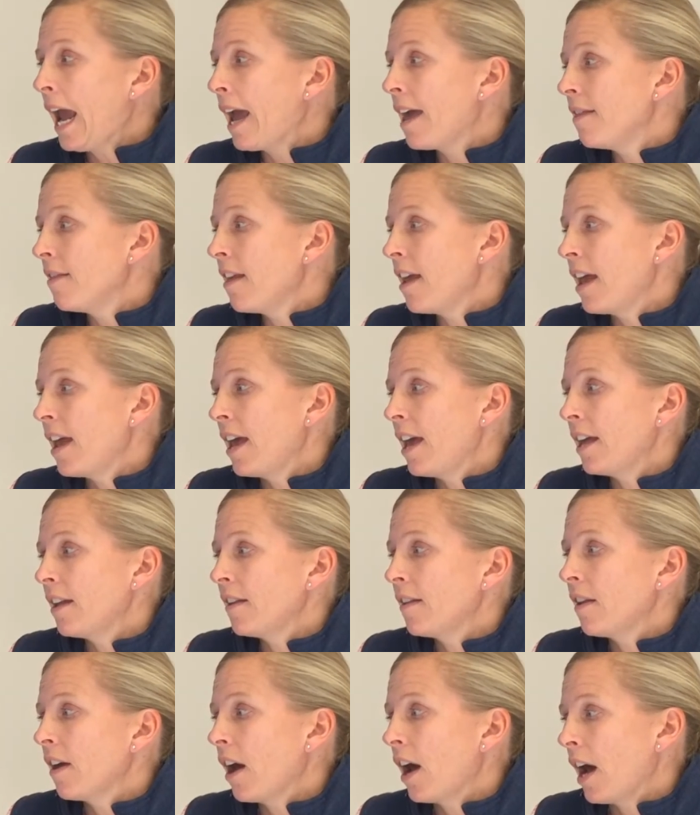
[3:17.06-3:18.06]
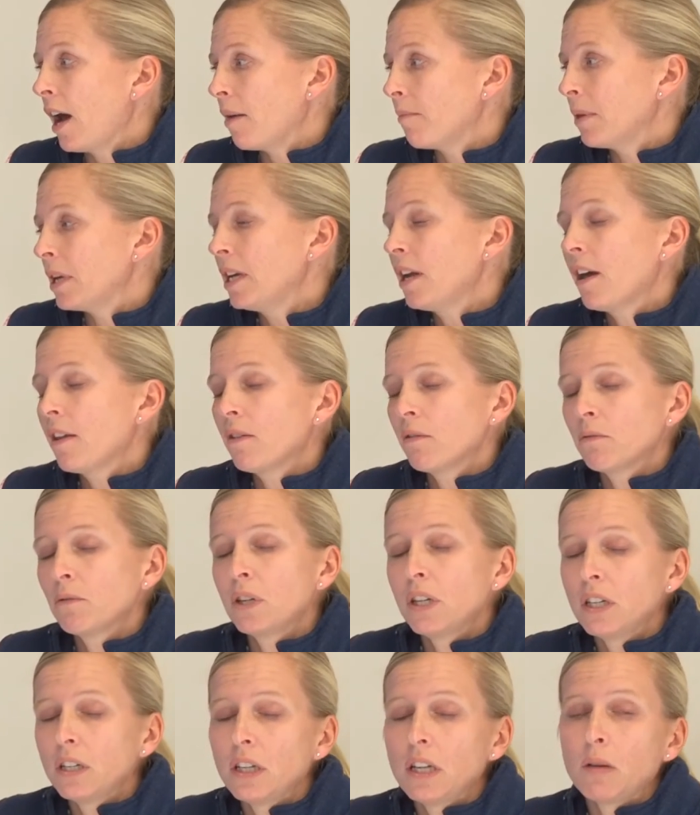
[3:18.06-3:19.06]
And then another
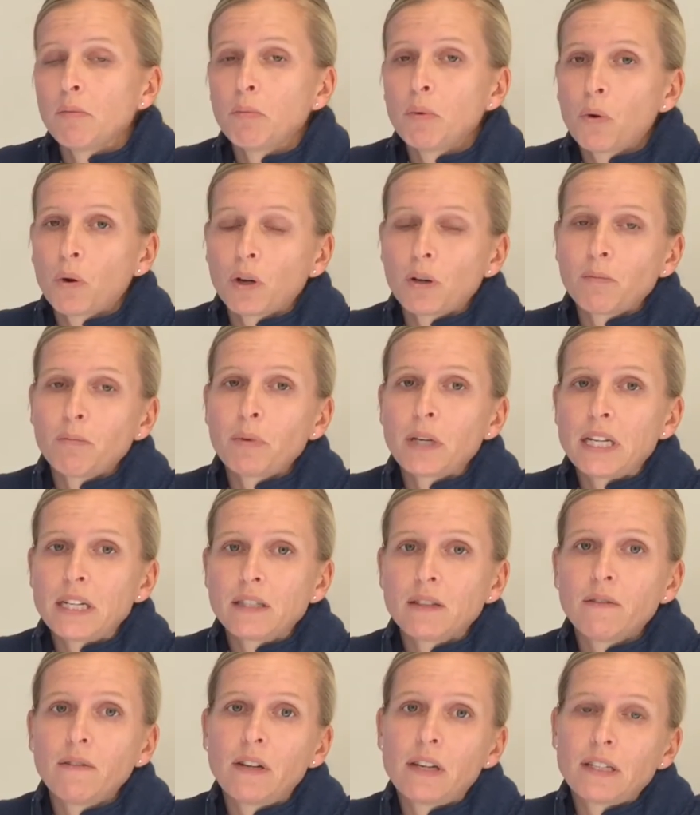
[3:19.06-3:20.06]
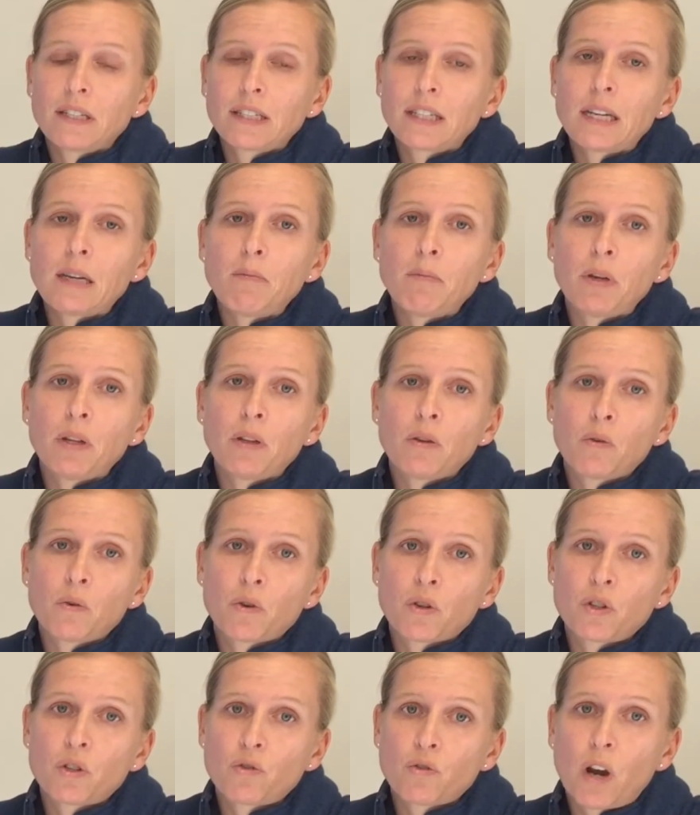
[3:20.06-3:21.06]
really important piece of it is keeping the
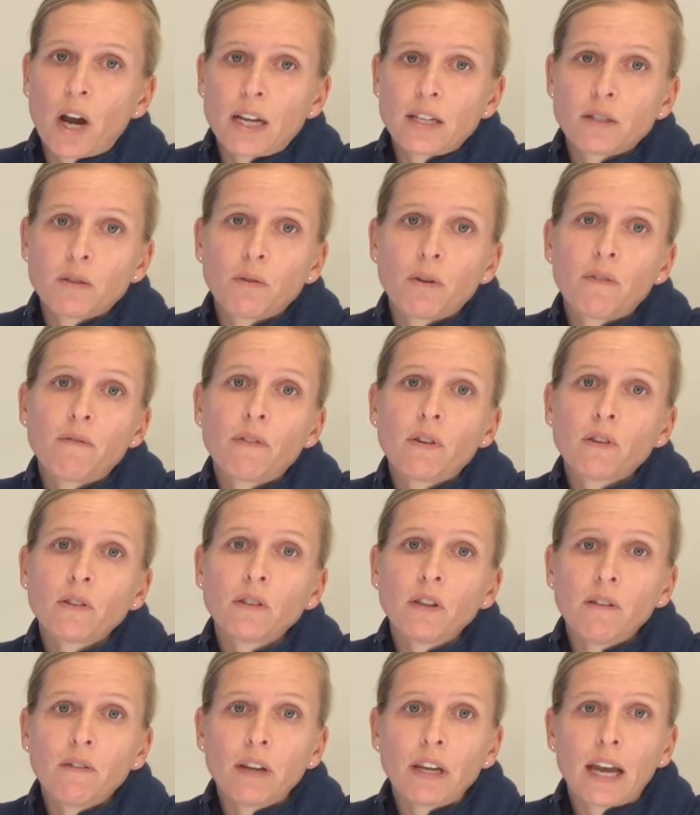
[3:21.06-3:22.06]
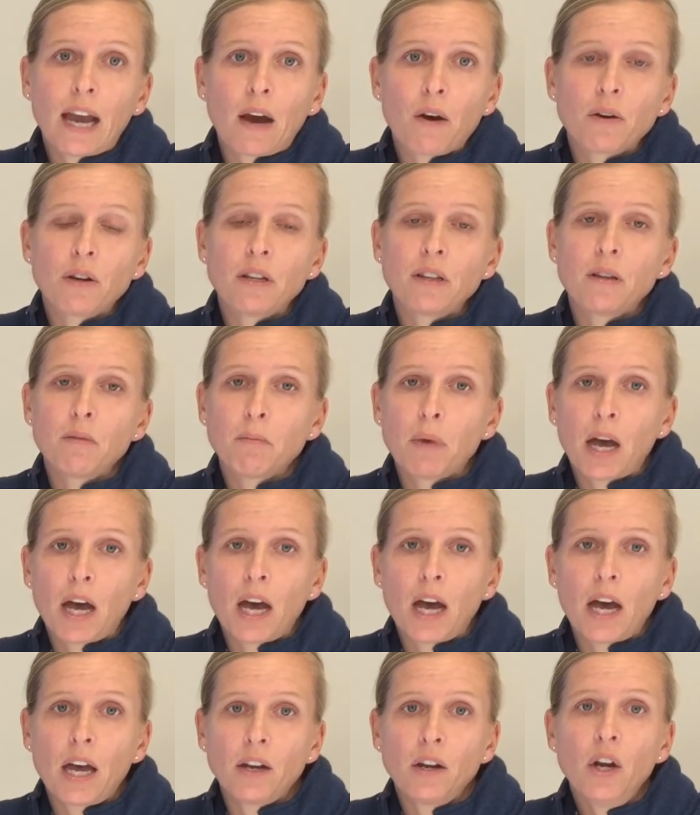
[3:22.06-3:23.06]
horse dry. So if they're living out in the
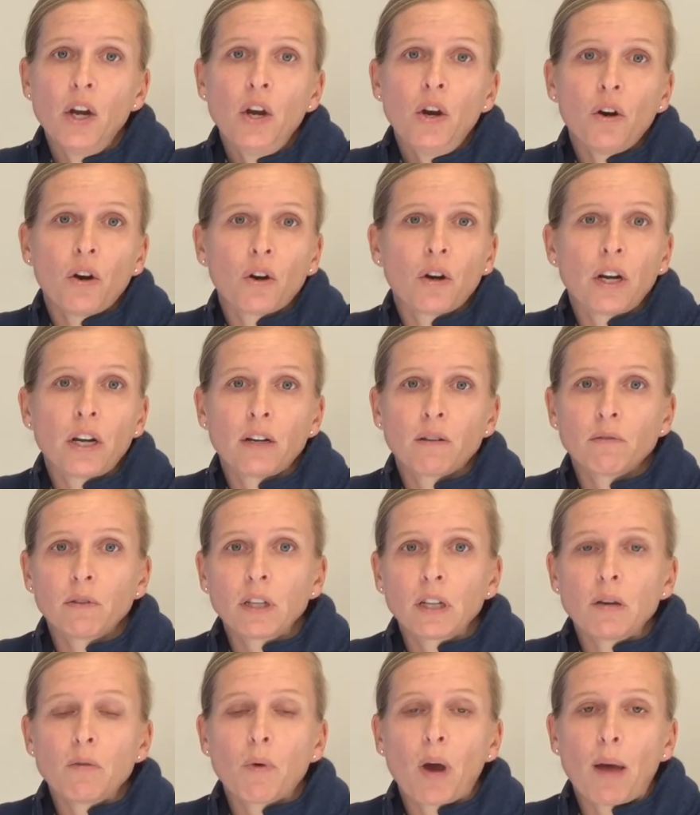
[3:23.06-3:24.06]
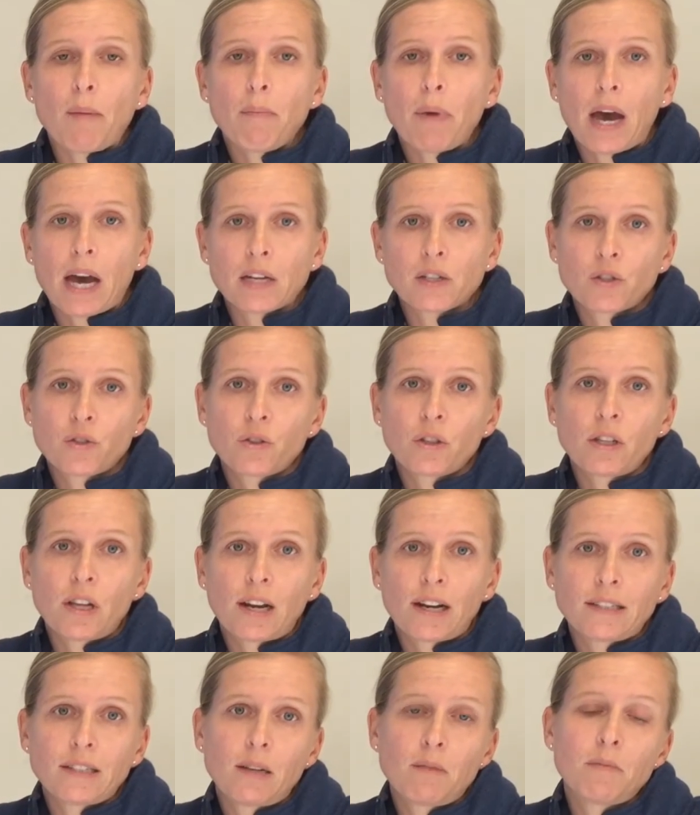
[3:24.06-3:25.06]
mud or in a really wet pasture, a
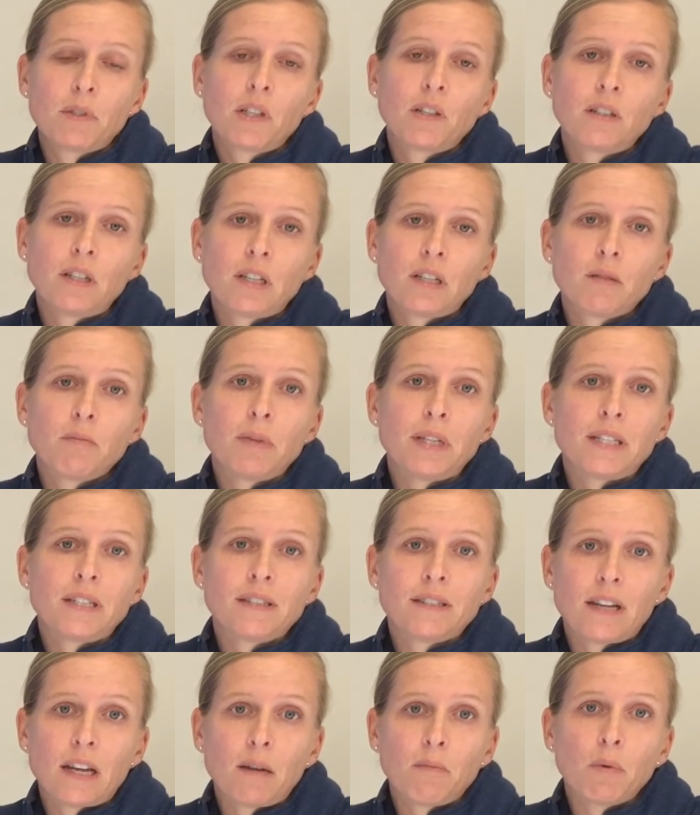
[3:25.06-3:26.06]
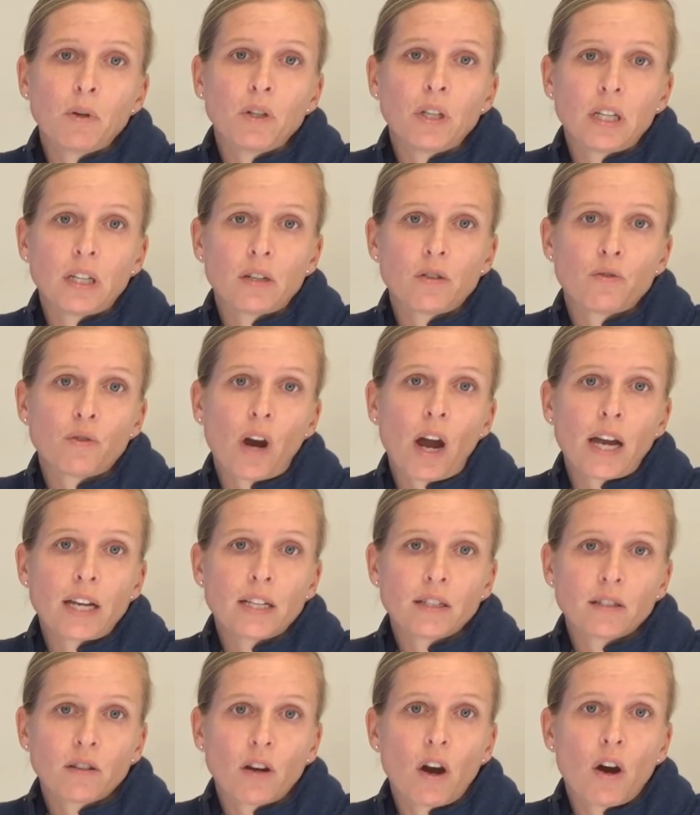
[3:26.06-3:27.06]
lot of times they'll need to be stabled in a dry
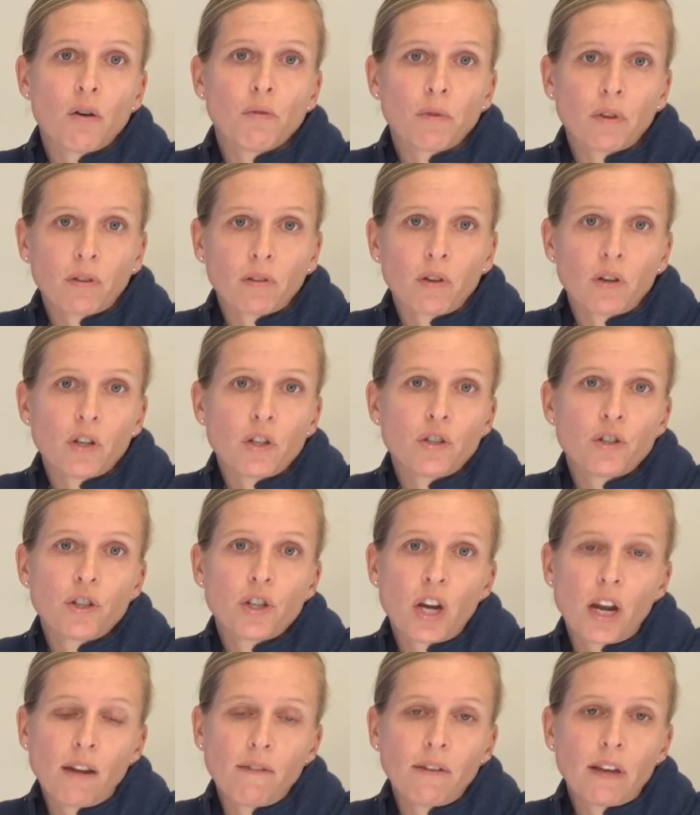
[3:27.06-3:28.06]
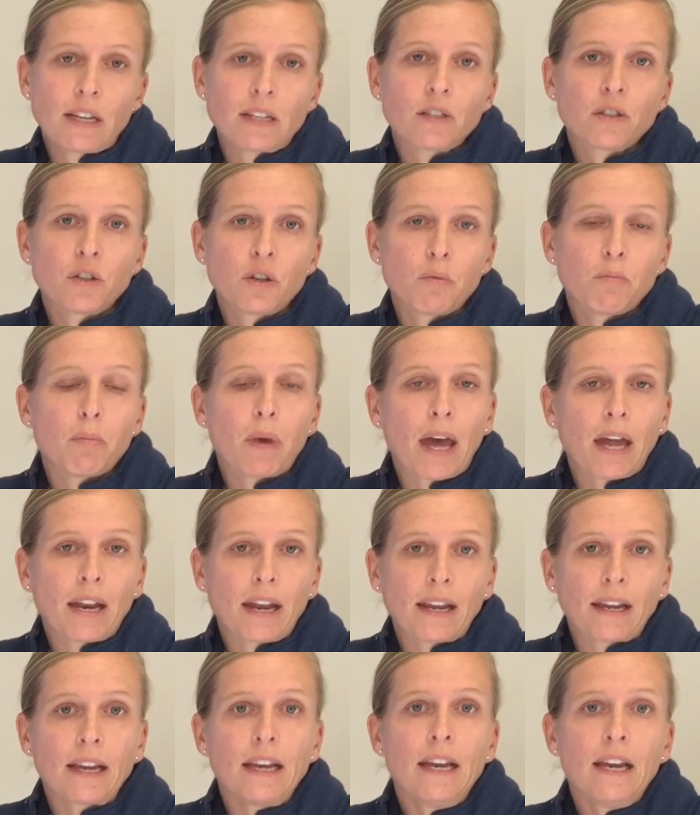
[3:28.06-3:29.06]
stall with good shavings, good
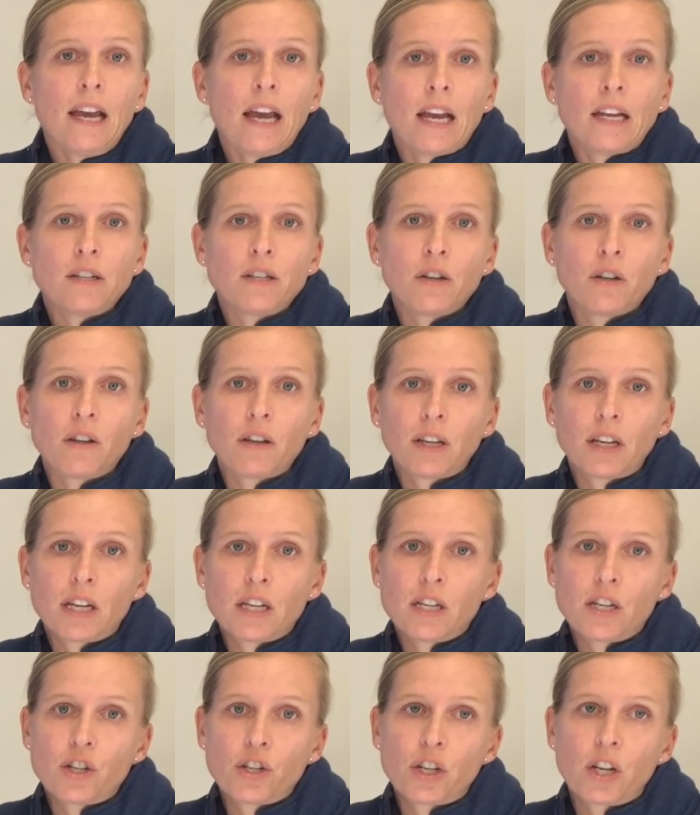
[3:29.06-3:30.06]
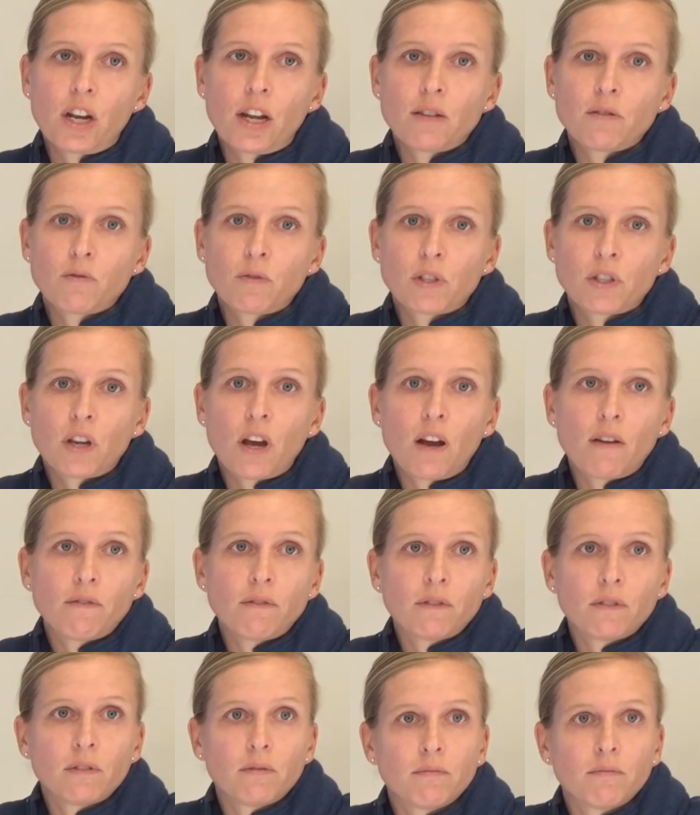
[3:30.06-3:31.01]
bedding, until the condition is resolved.